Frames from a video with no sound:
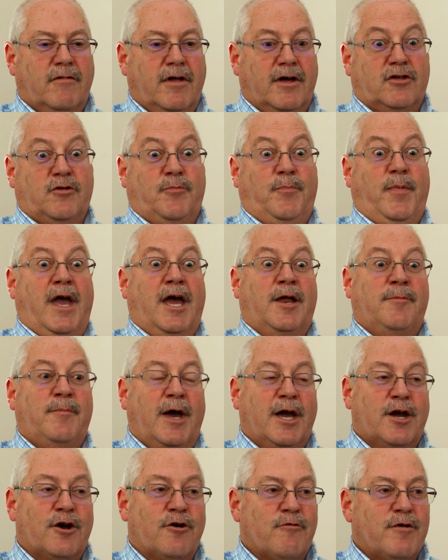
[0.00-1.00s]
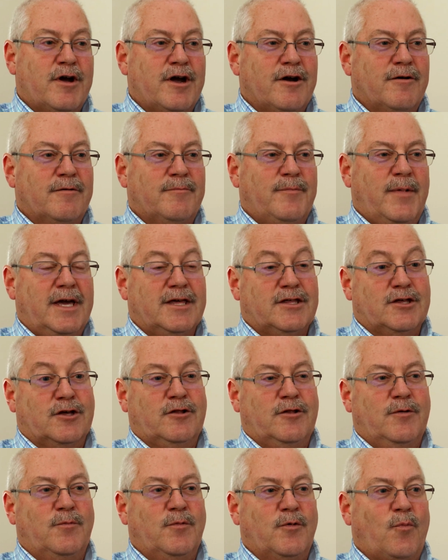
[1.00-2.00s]
expand my career
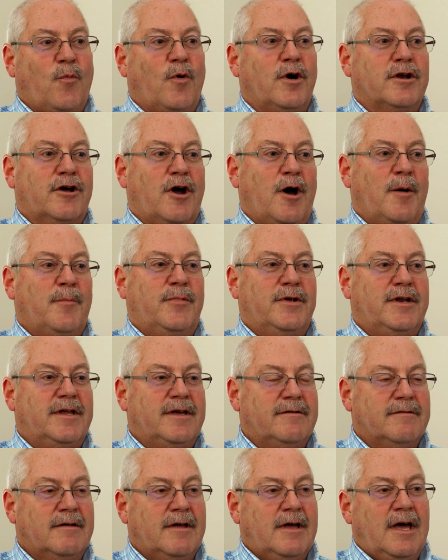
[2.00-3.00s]
basically with one company.